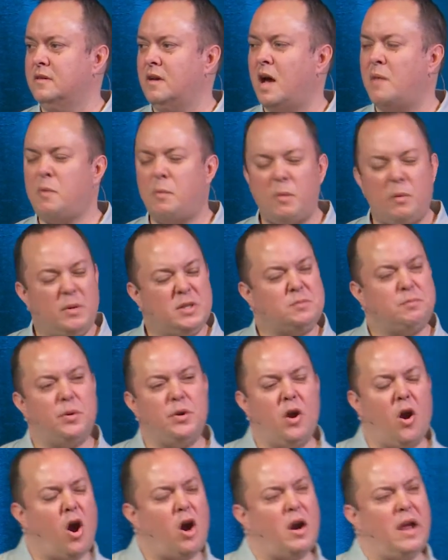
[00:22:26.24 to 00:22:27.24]
I remember Miss
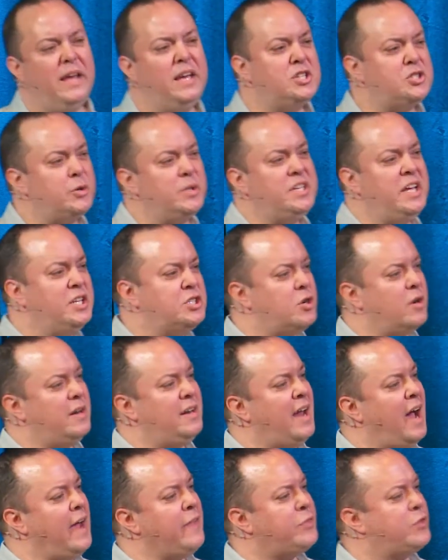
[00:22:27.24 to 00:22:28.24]
Bernard, a history teacher
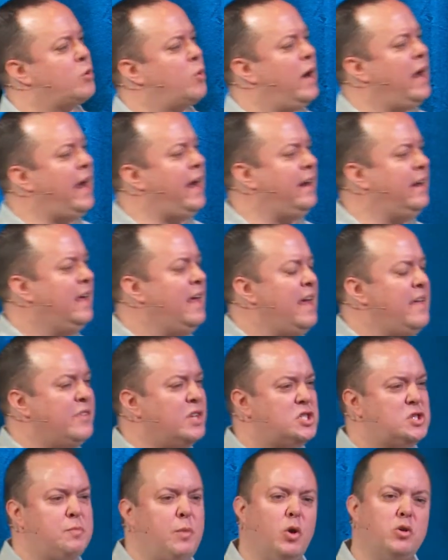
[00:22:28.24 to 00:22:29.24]
in 9th grade,
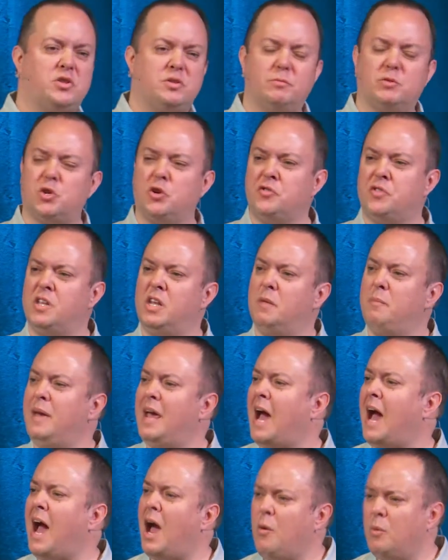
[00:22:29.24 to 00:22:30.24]
that spoke some truth into
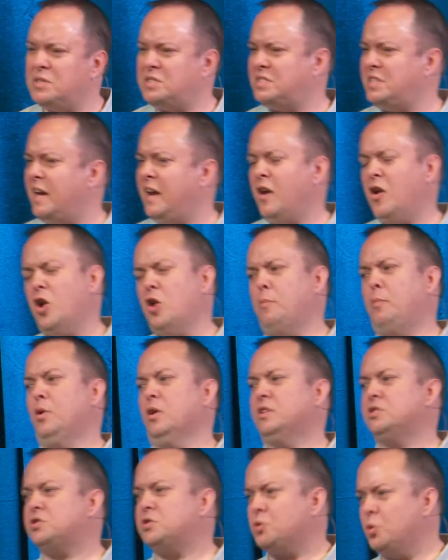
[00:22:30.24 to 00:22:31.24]
me. I was
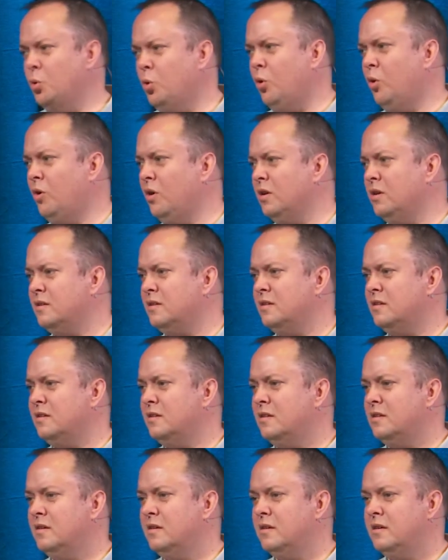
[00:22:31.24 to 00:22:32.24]
terrible at school,
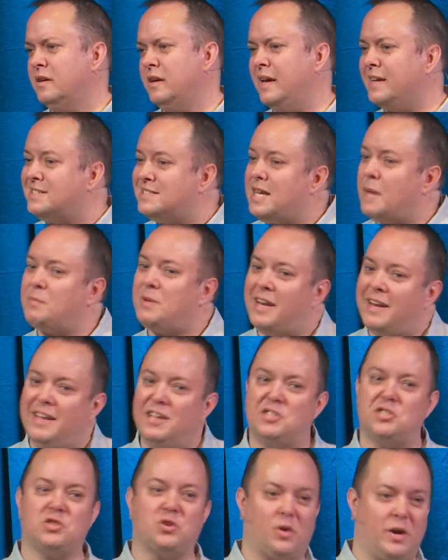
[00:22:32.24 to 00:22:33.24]
except at
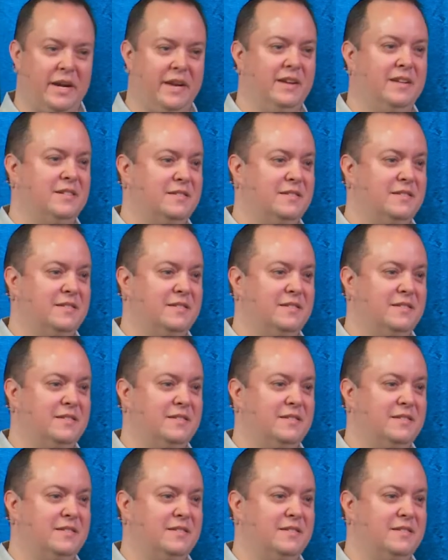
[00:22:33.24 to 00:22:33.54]
history.